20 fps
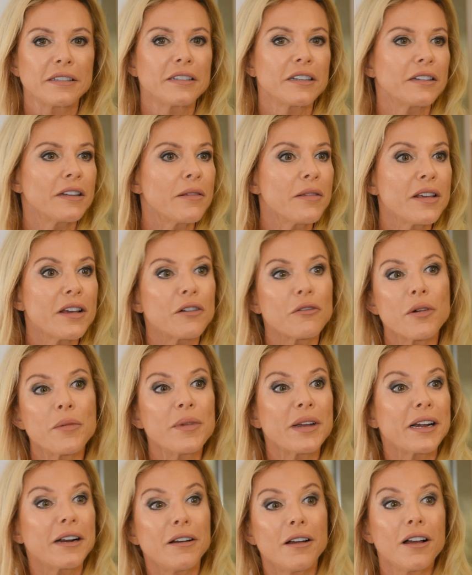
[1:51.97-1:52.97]
I started the
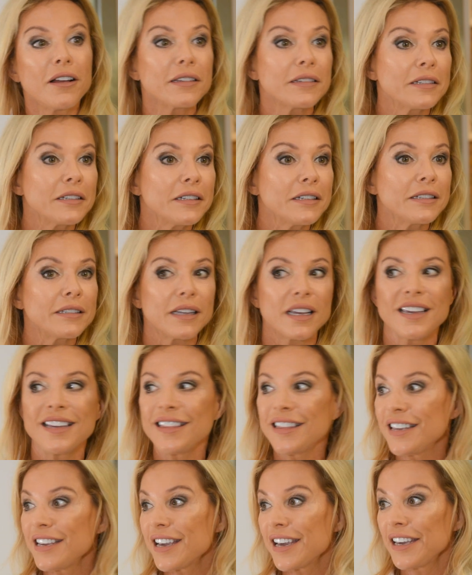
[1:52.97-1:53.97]
aerobic classes
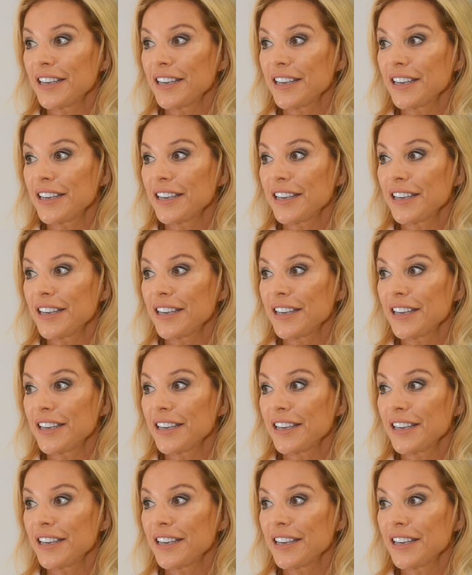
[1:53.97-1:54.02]
in the